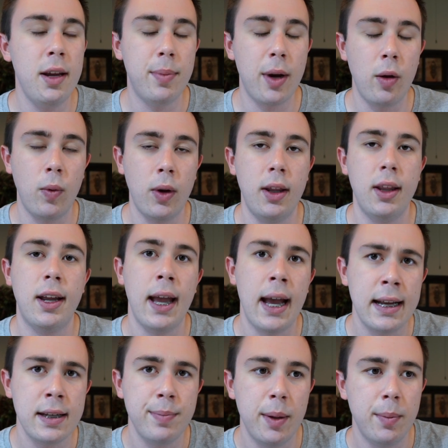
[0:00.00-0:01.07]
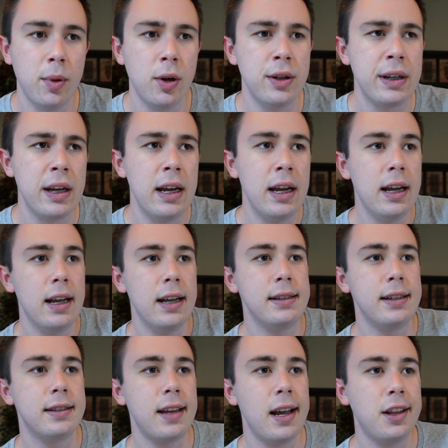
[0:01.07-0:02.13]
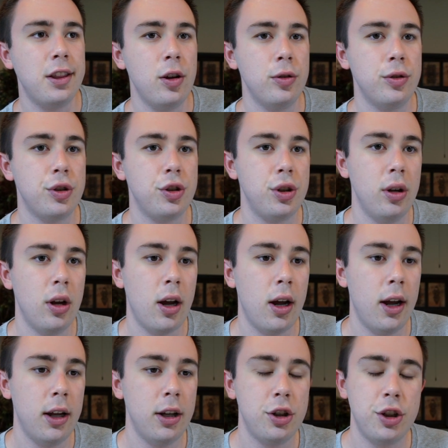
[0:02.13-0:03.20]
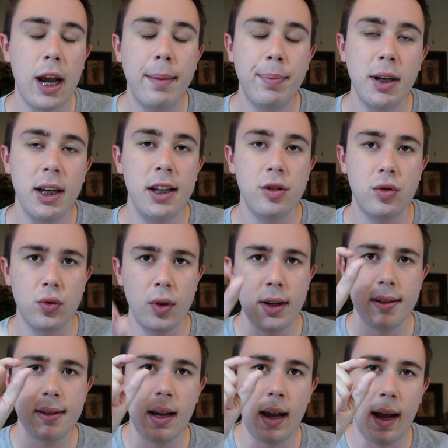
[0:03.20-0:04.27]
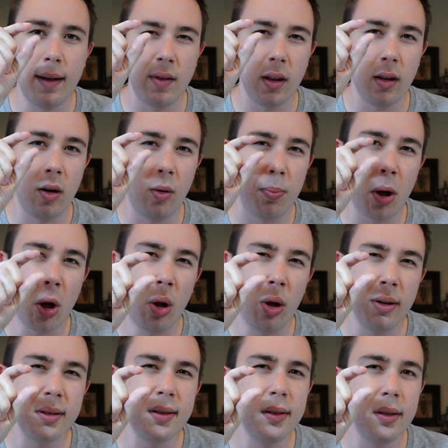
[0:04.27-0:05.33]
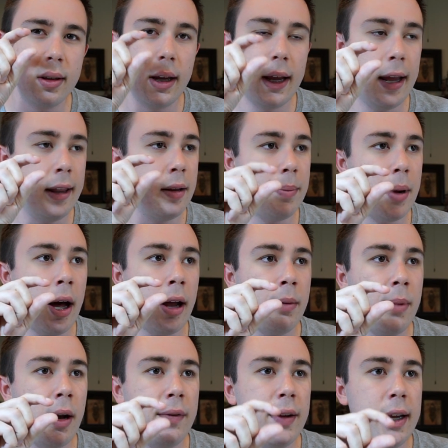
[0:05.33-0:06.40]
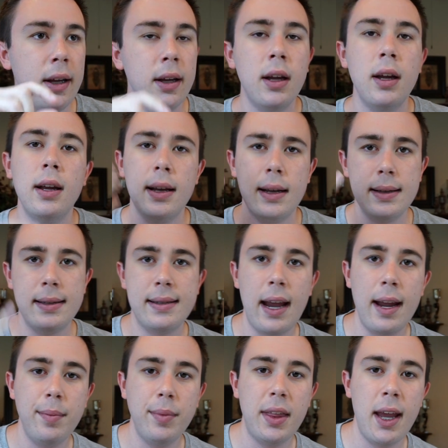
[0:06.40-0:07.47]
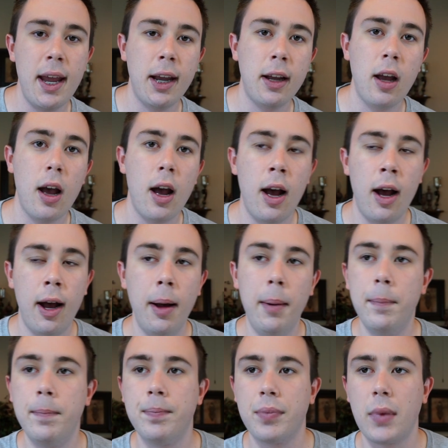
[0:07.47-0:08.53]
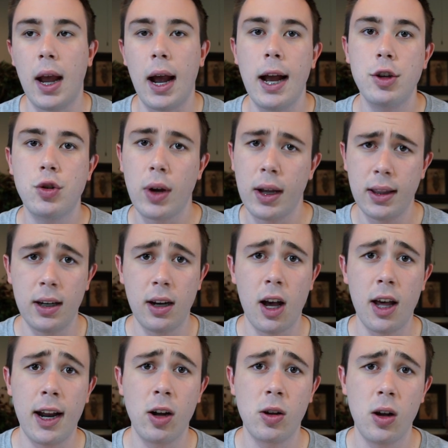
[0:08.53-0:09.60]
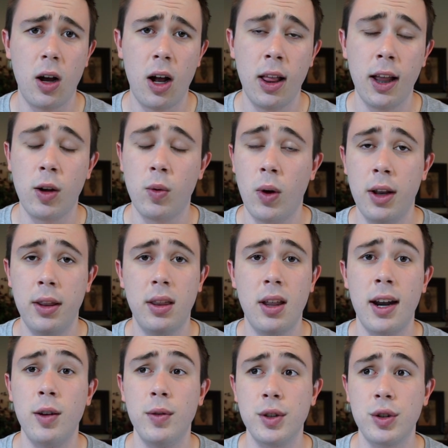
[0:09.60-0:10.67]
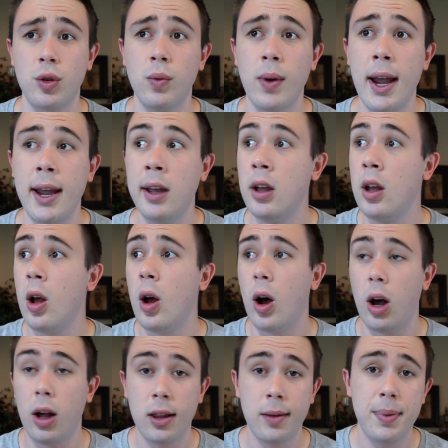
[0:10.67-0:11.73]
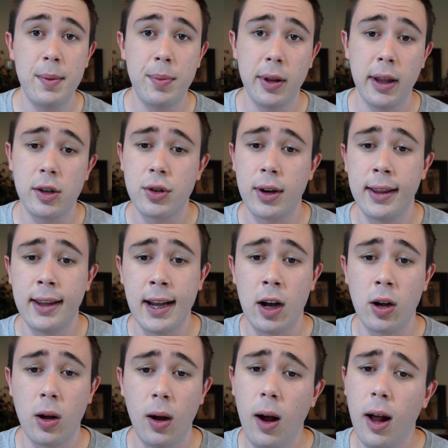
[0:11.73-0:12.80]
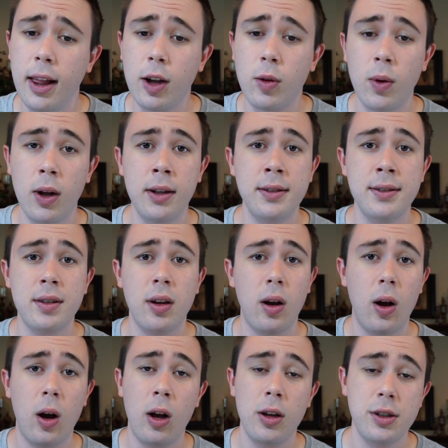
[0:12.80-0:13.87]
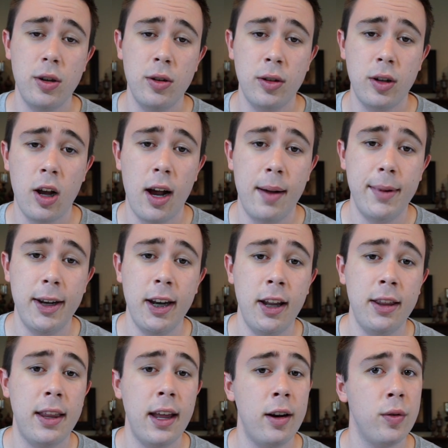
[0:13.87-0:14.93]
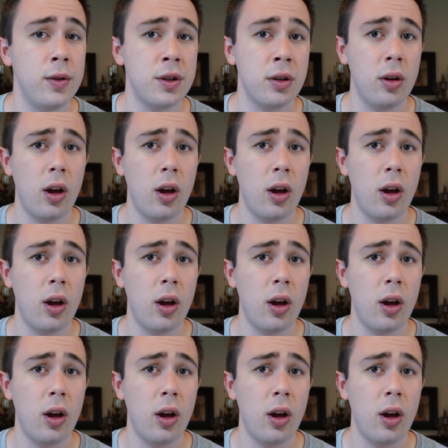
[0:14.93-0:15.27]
by one of the cast members is it's like those Japanese drinks that have the little balls in the bottom of it. Same thing. I tried the non-alcoholic one, thought it was great. All the people that tried the alcoholic ones also commented that it was